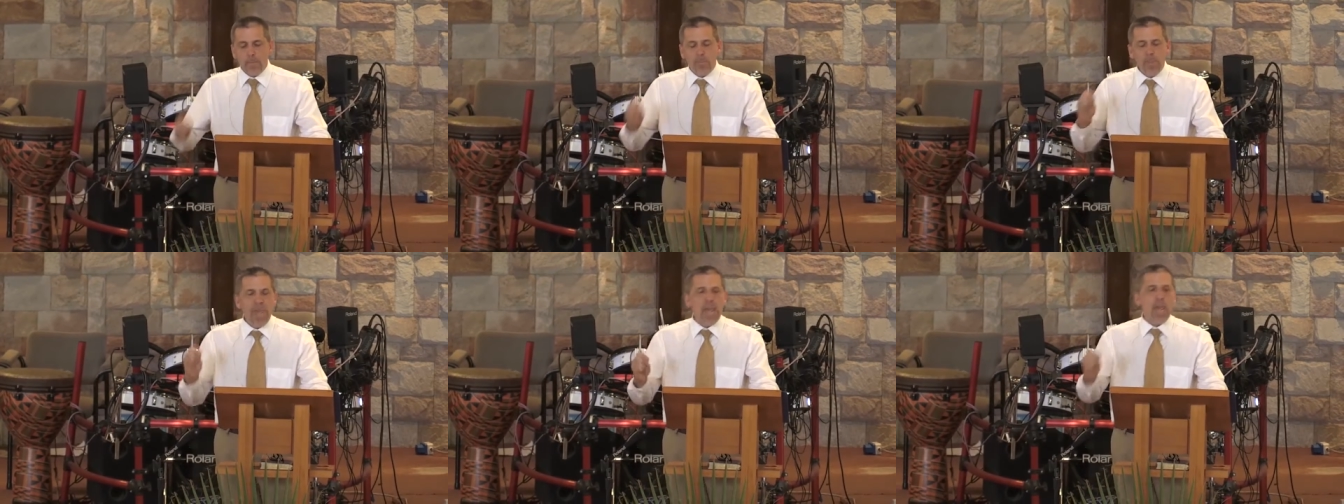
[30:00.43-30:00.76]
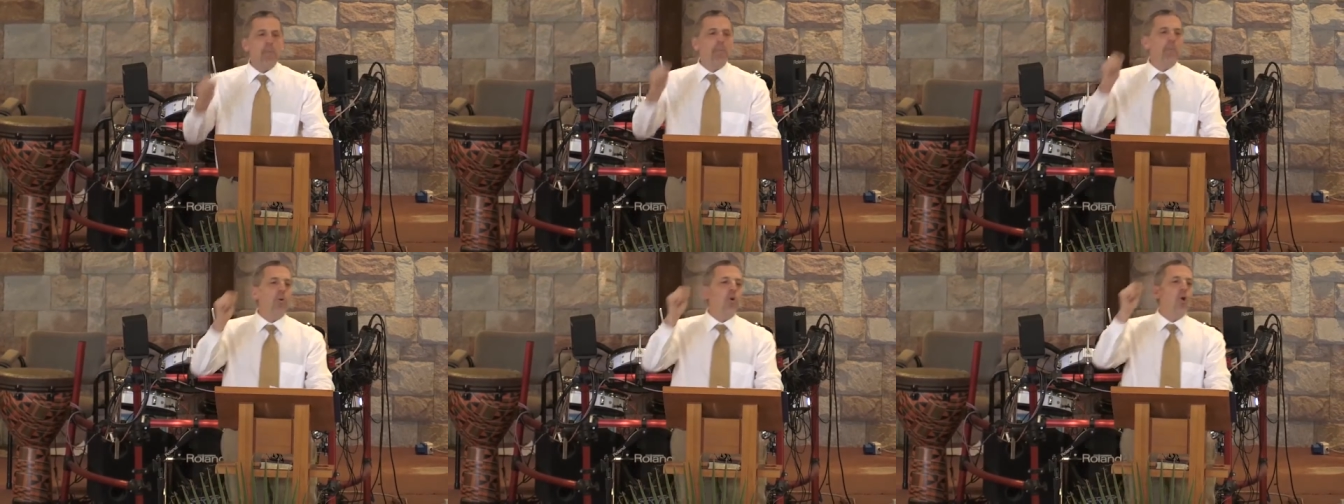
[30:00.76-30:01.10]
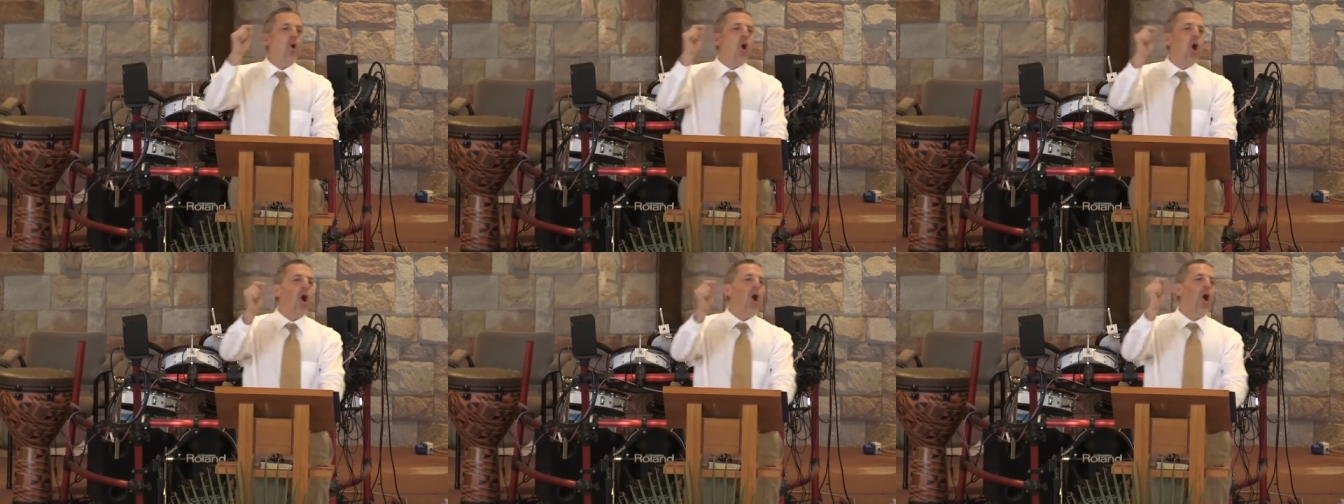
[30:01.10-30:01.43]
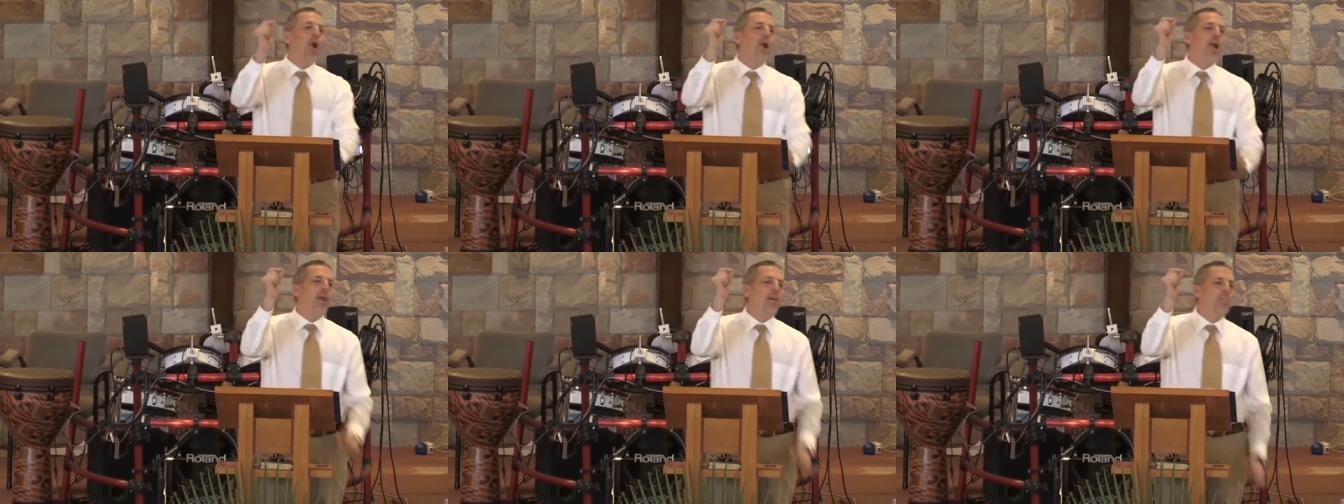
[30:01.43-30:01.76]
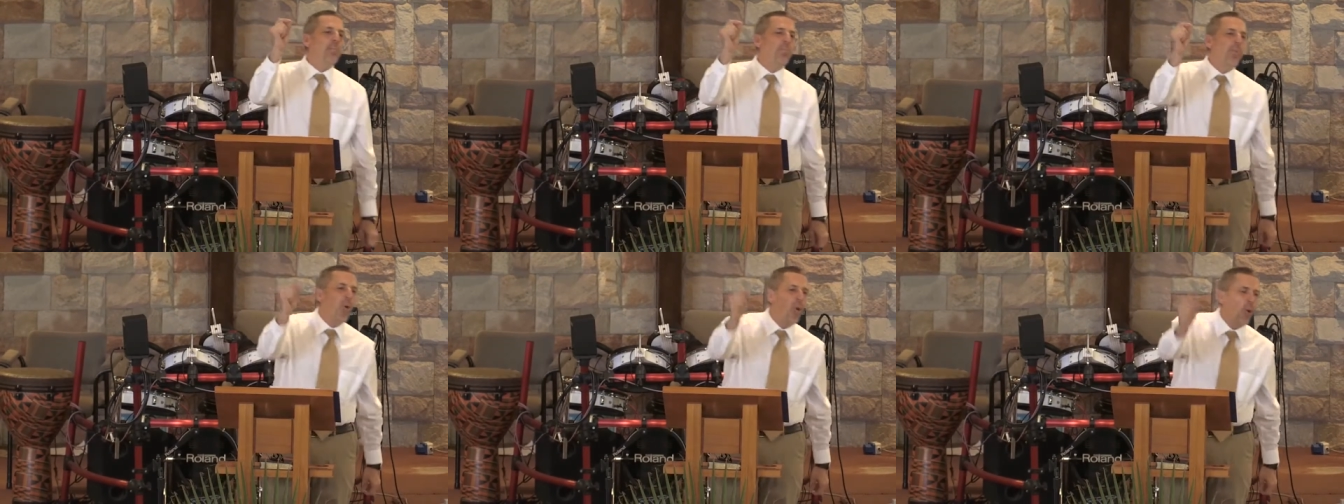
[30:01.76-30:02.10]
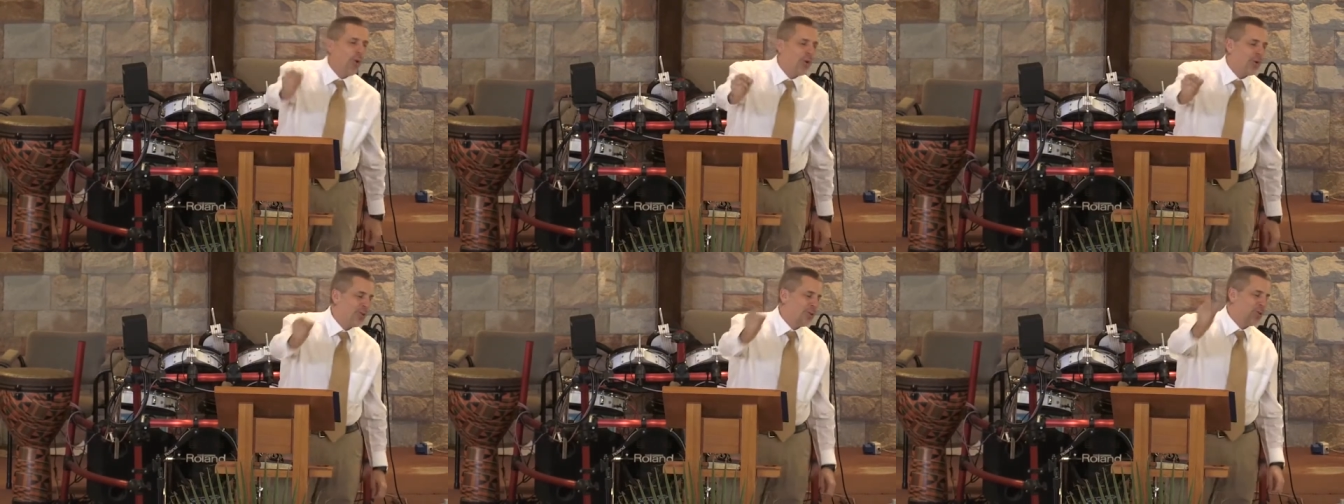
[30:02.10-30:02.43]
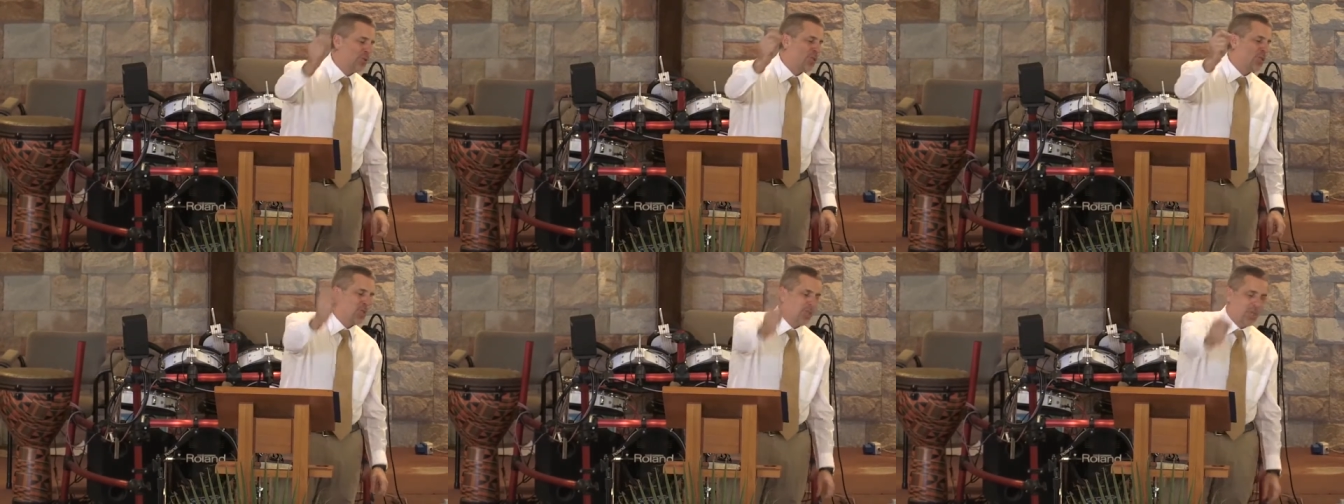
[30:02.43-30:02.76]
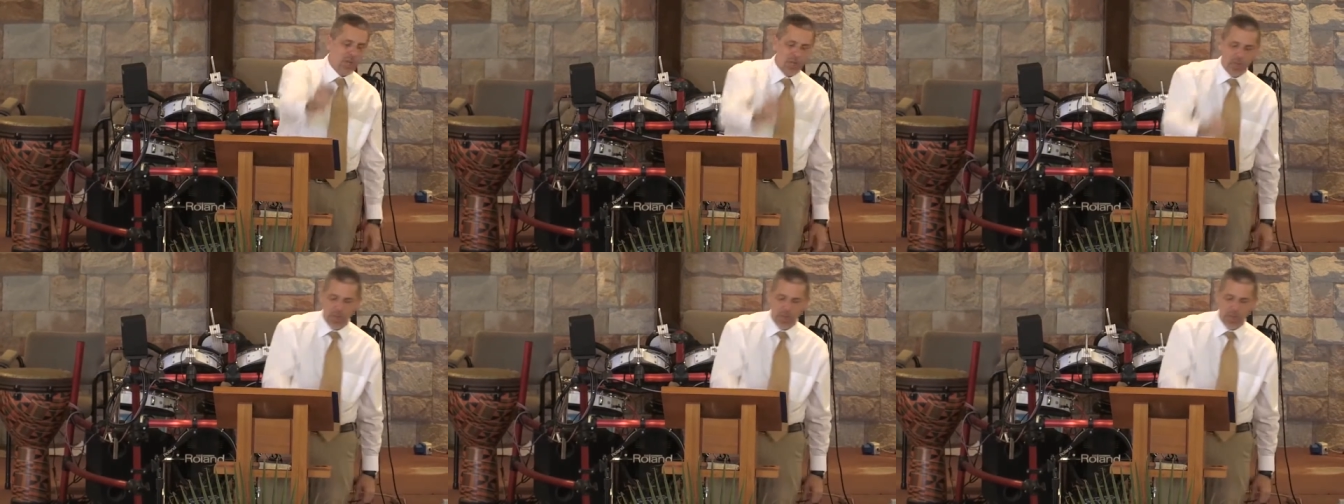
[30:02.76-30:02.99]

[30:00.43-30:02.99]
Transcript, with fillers: People are important to the